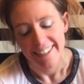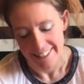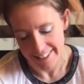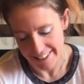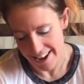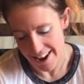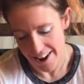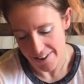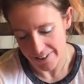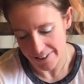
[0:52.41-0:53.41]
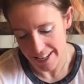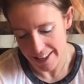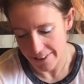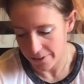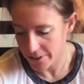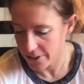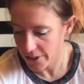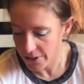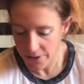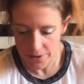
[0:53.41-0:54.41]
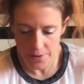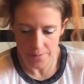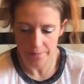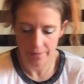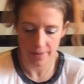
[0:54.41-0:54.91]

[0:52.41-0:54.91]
So, take those two.